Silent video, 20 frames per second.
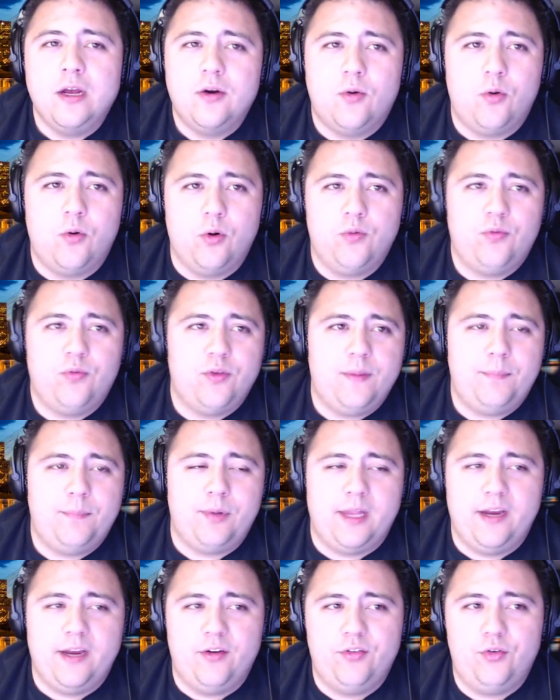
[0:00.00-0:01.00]
or for the
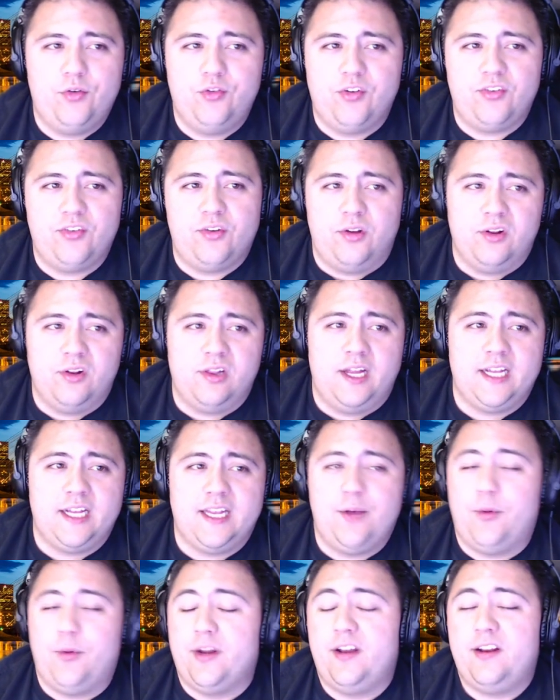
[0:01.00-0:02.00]
players who just looked like
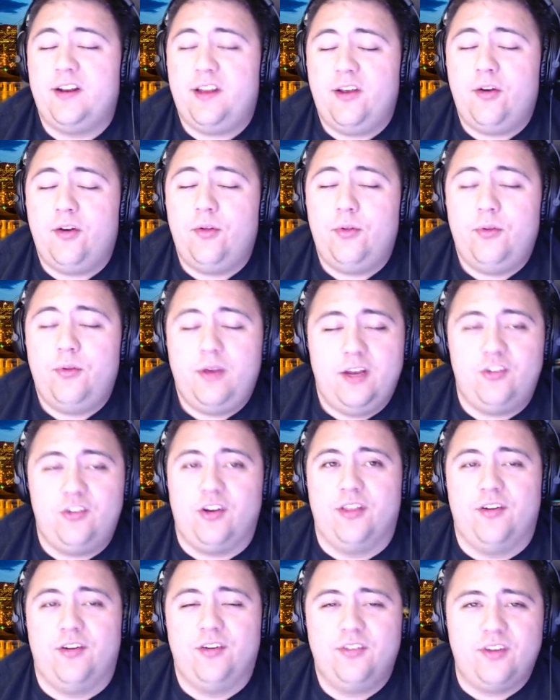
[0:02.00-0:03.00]
they wanted to kill each
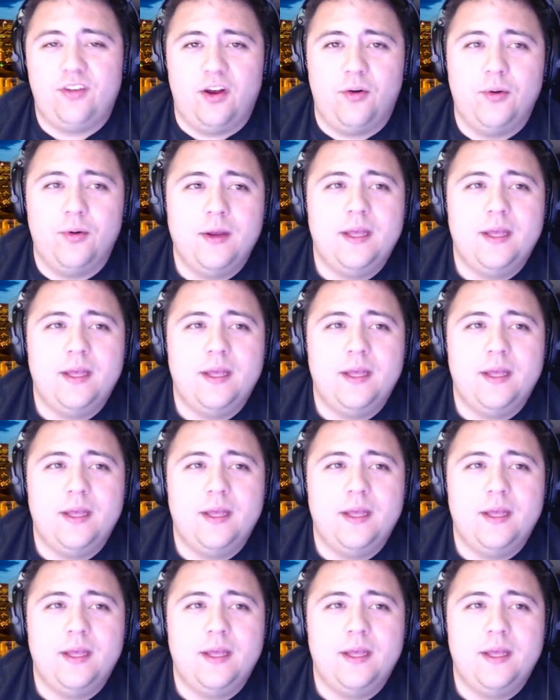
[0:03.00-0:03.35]
other. So,